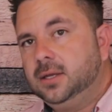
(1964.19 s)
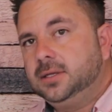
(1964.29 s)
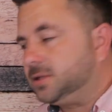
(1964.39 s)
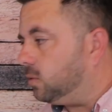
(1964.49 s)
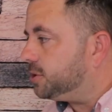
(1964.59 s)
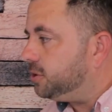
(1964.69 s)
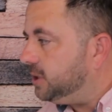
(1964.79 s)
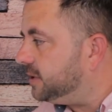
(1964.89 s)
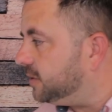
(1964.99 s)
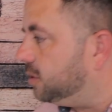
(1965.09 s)
So what you
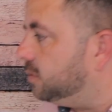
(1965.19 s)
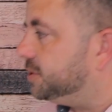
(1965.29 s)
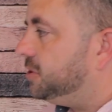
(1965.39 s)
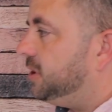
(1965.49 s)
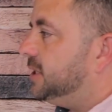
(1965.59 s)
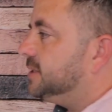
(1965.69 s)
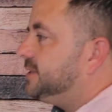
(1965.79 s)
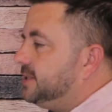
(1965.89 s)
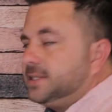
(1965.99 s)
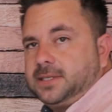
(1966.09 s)
need to do is you need
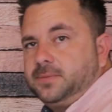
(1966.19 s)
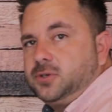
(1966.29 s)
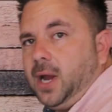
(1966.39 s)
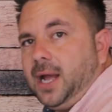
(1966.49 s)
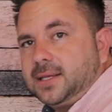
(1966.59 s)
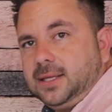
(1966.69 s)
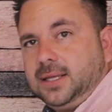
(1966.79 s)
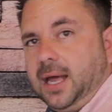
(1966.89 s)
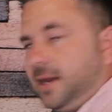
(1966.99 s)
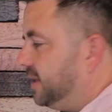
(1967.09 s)
to subtract a
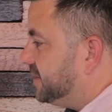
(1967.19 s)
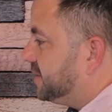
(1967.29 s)
lot of this.